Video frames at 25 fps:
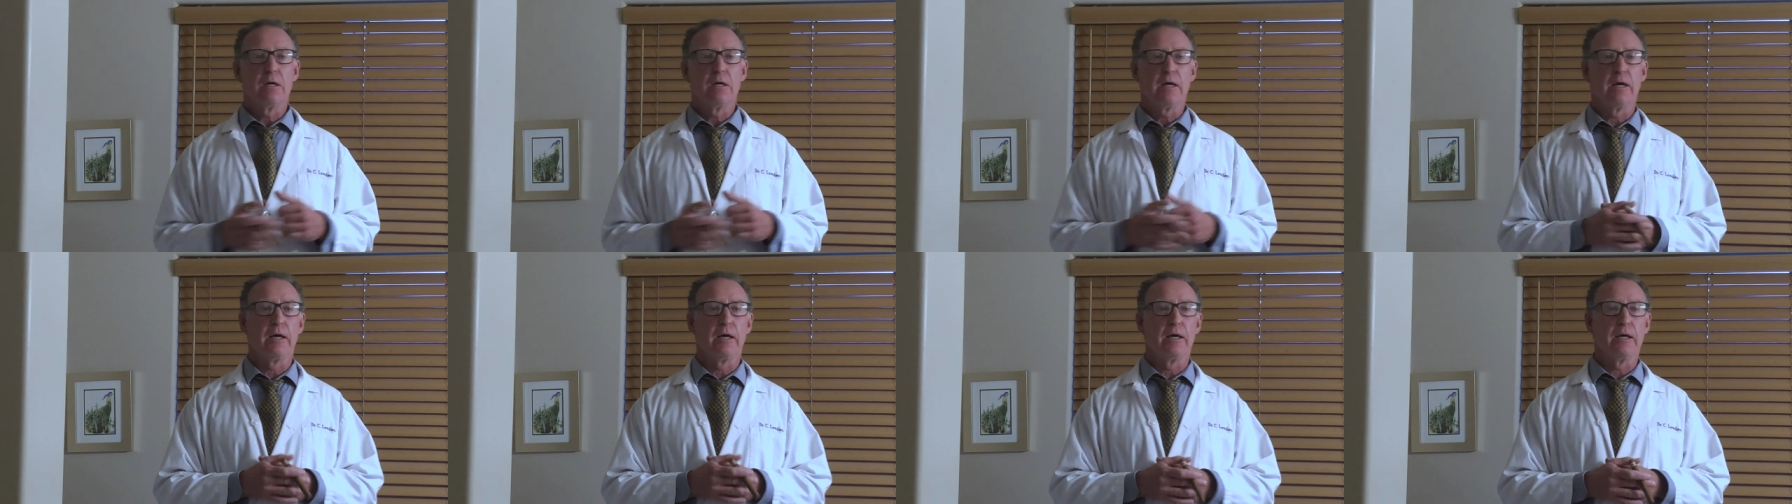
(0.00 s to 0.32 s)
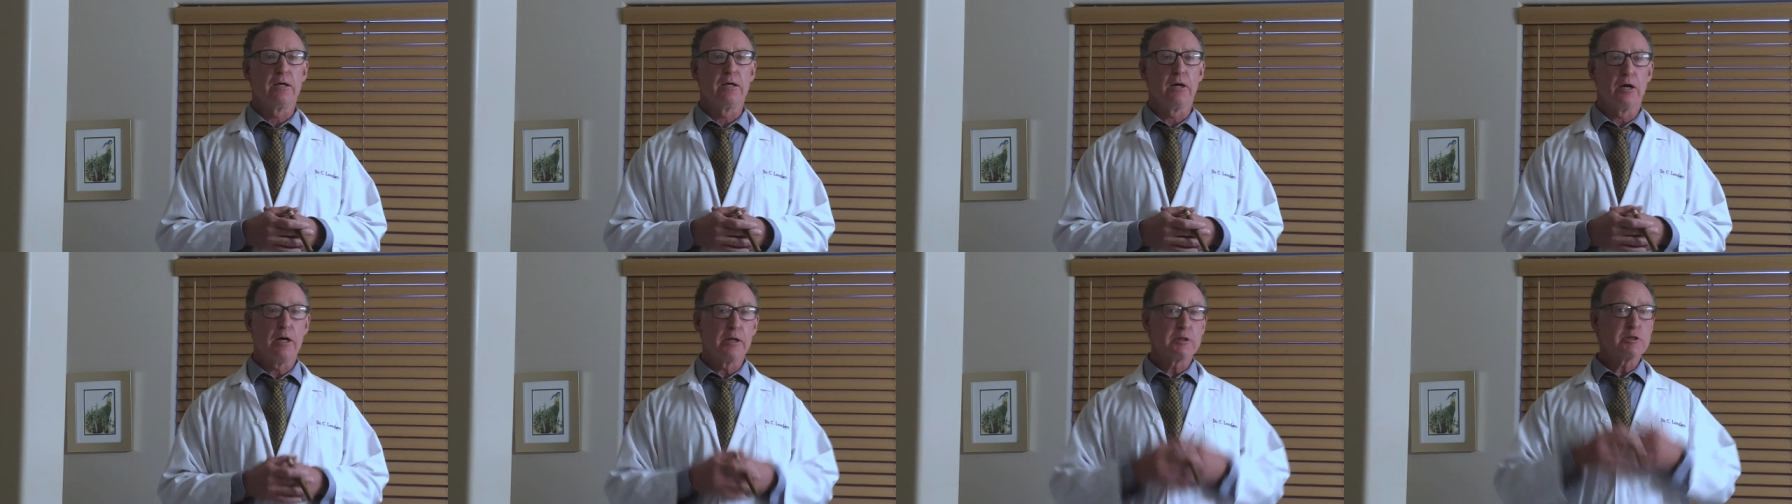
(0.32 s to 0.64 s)

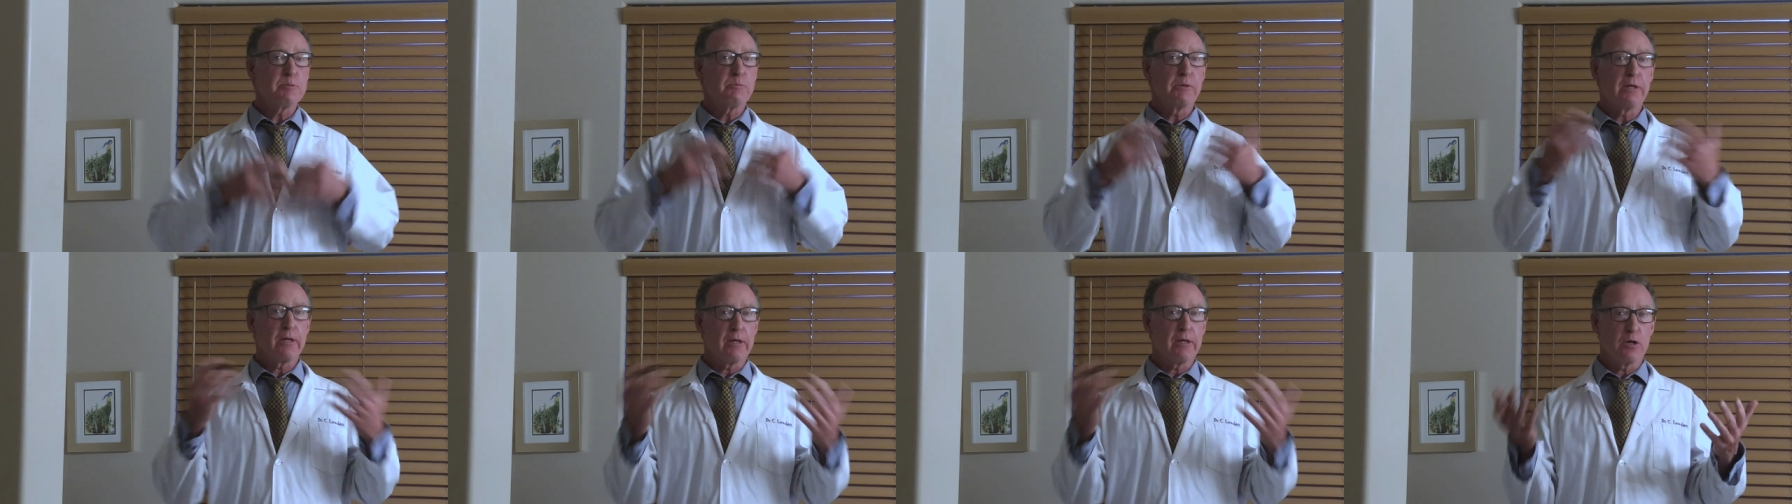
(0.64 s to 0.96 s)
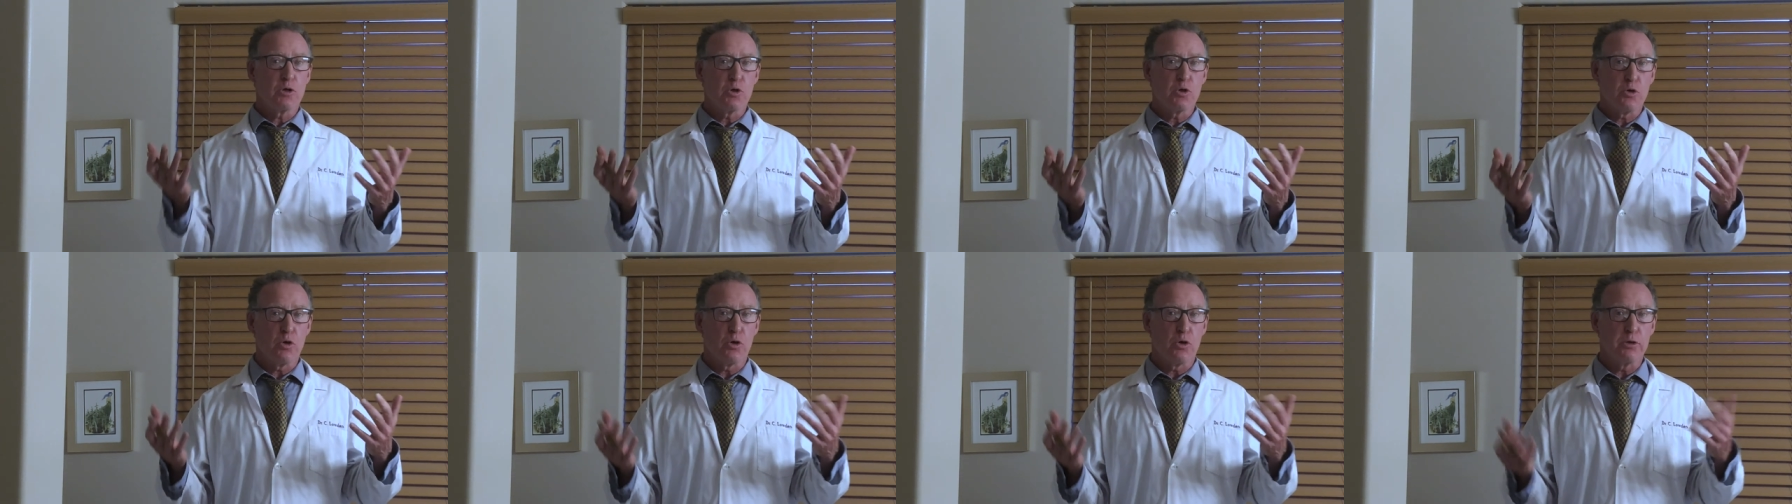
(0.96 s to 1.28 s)
And ultimately,
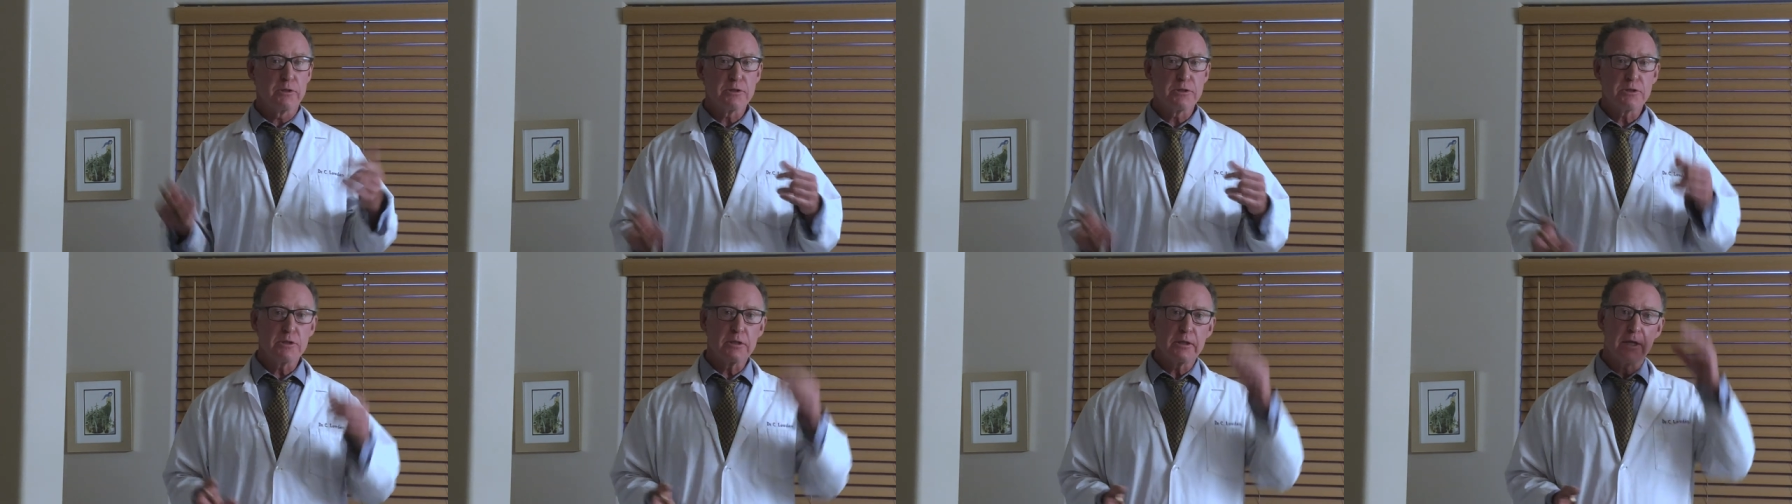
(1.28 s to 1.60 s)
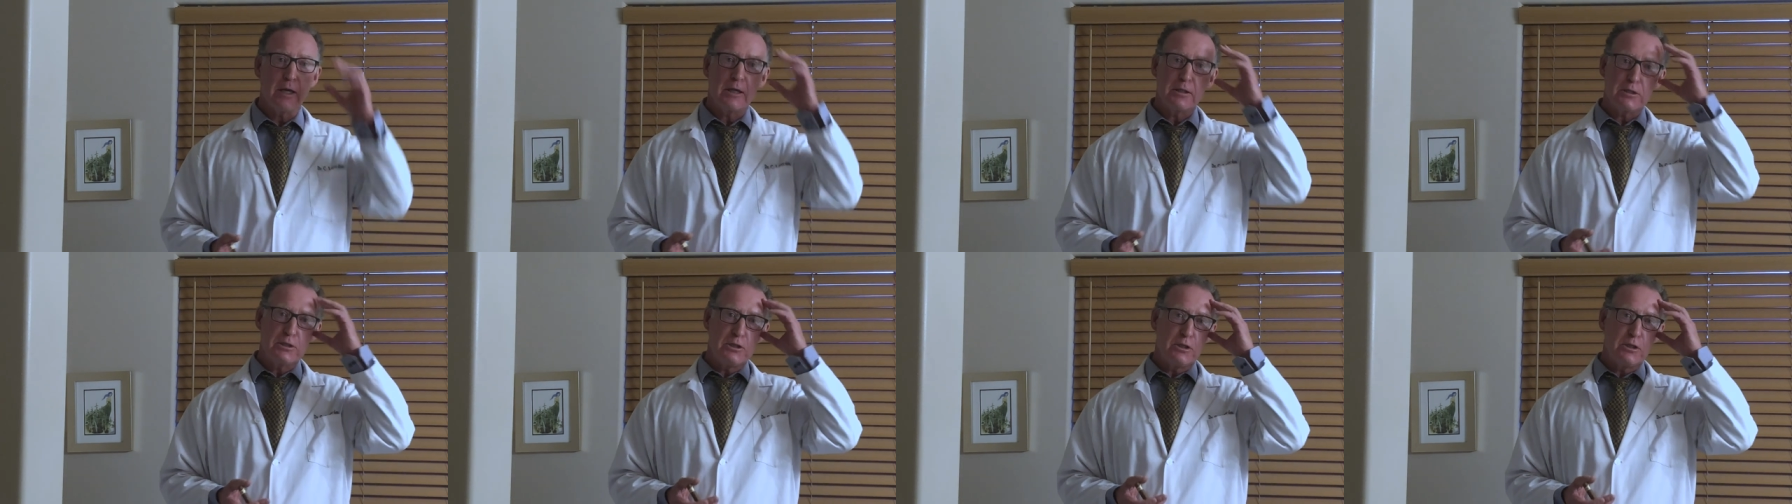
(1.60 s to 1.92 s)
our goal is to
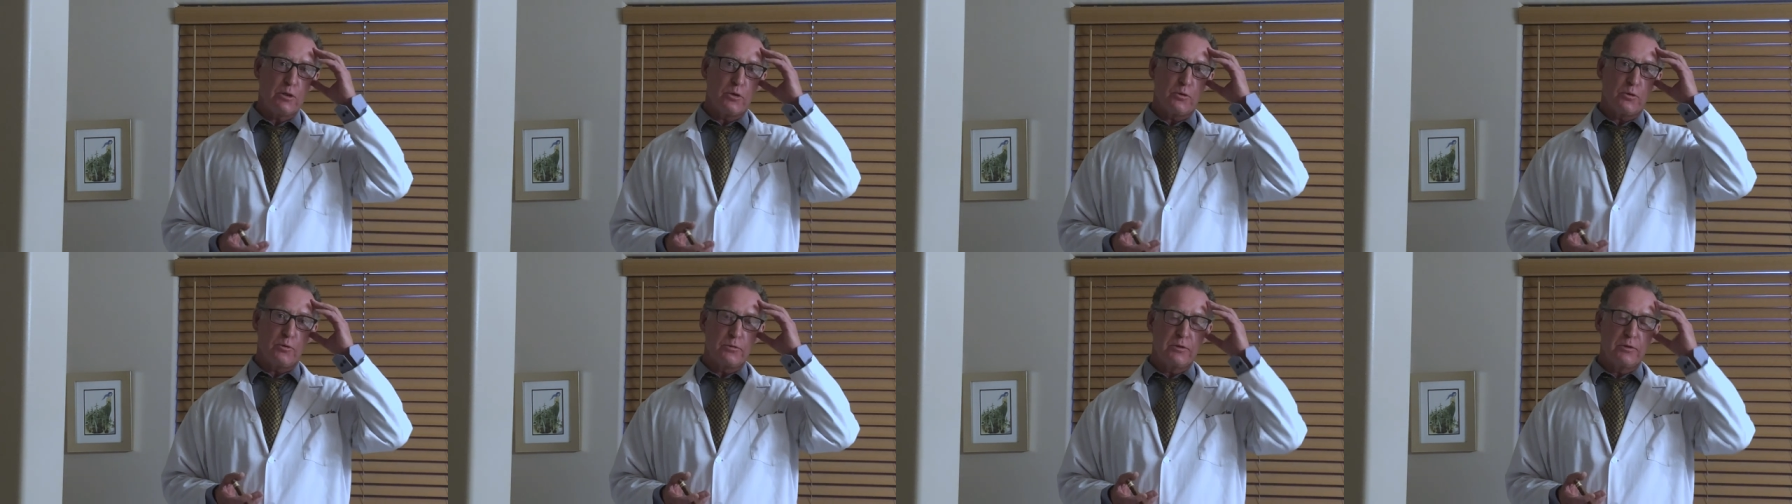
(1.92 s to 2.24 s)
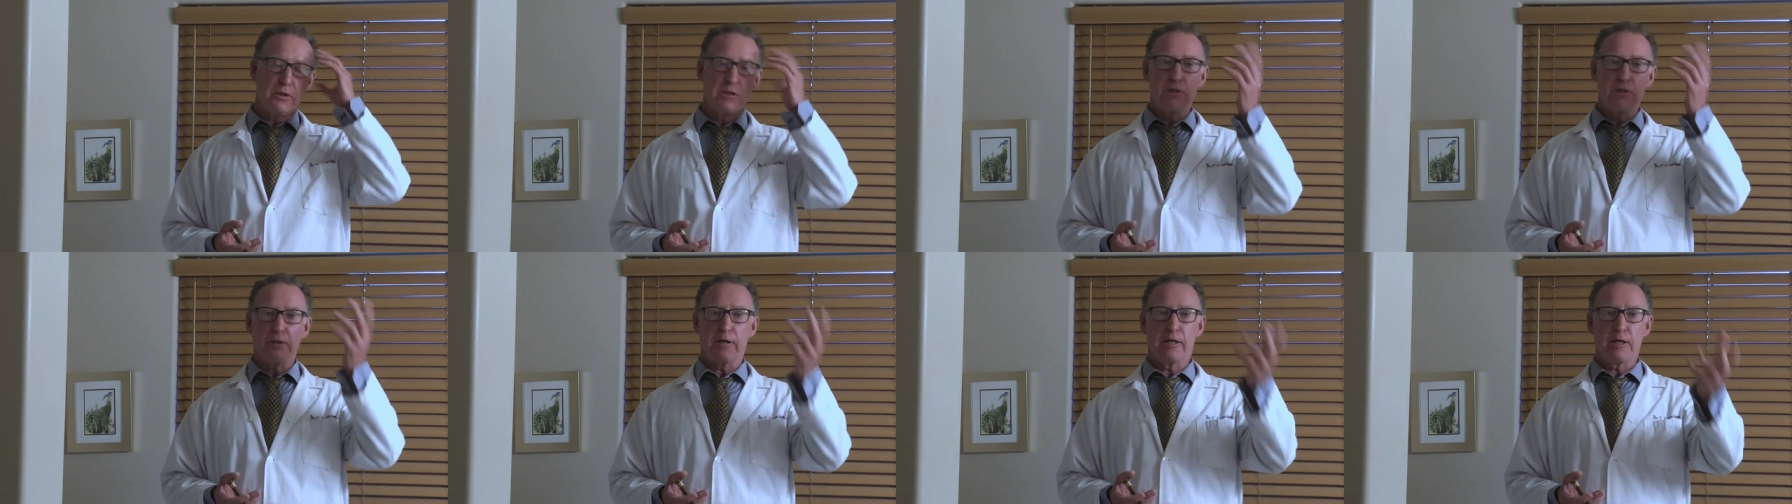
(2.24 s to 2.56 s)
get you know
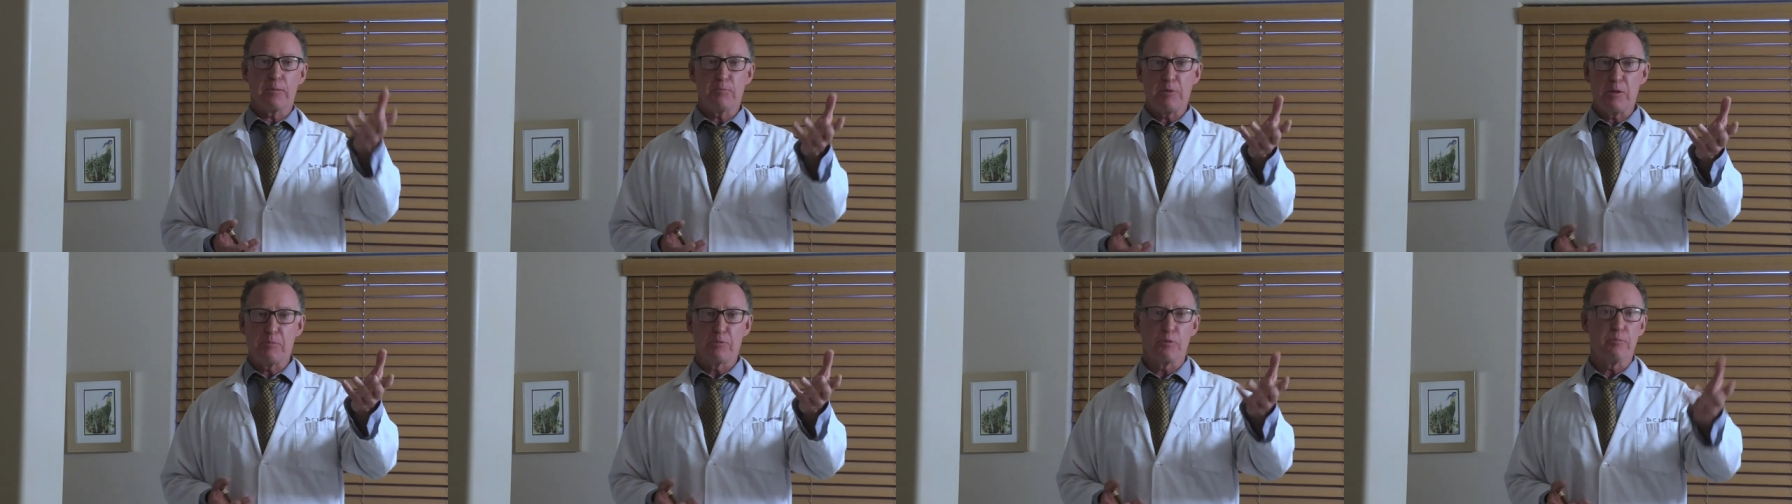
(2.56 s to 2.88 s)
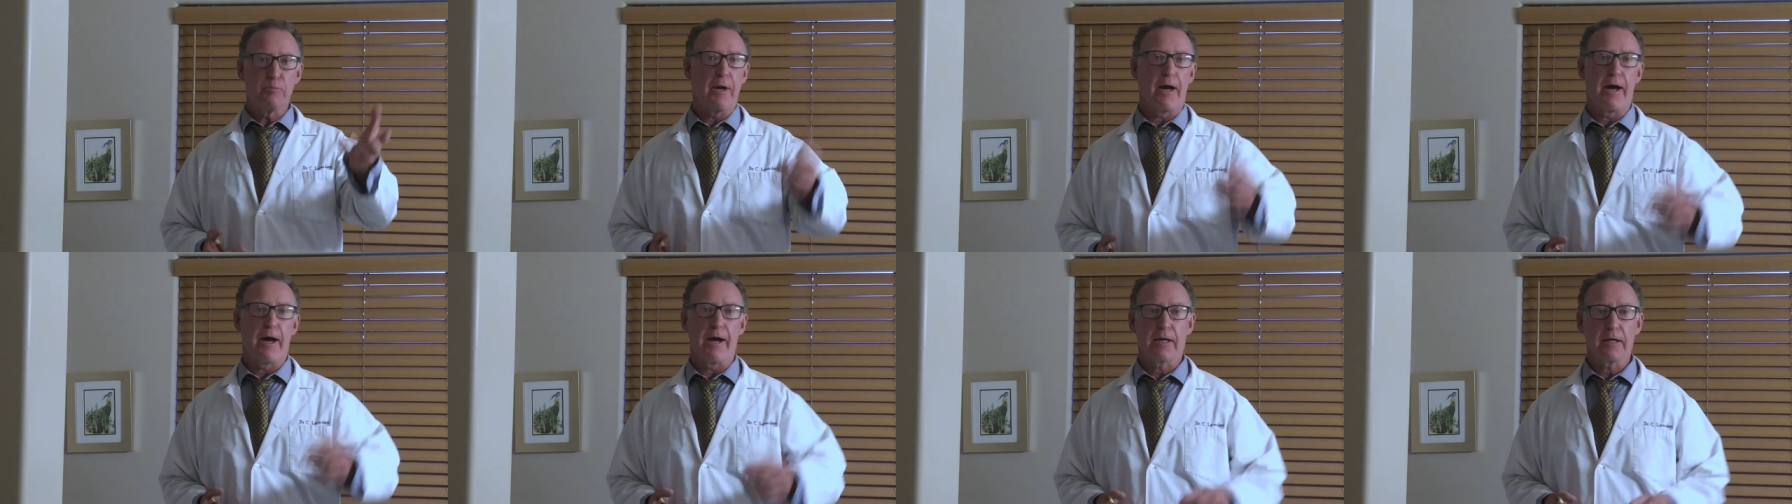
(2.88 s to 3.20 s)
these young
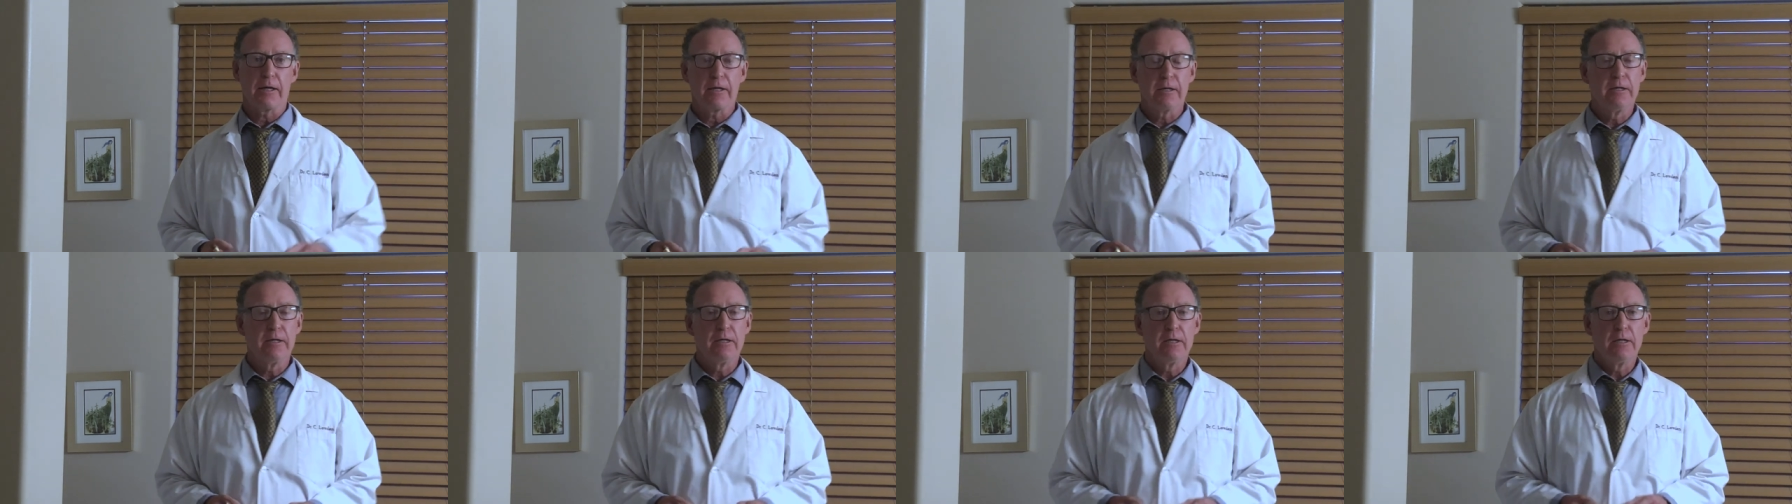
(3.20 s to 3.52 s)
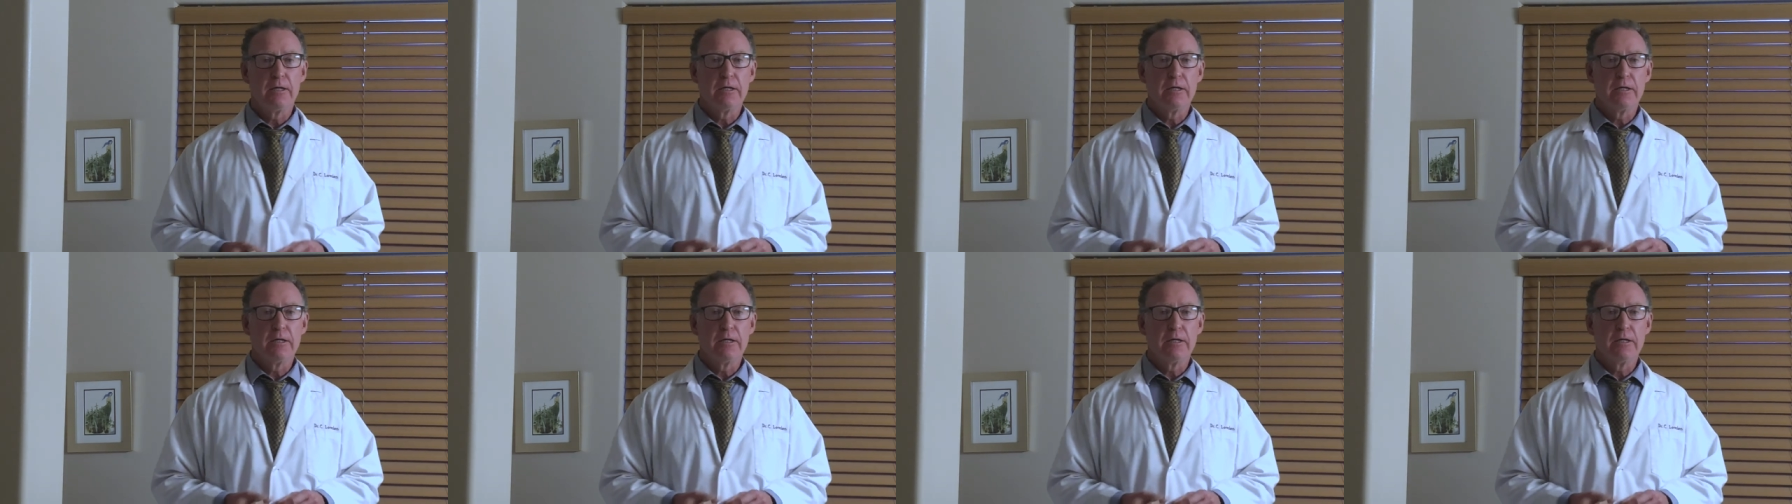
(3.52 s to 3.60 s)
people back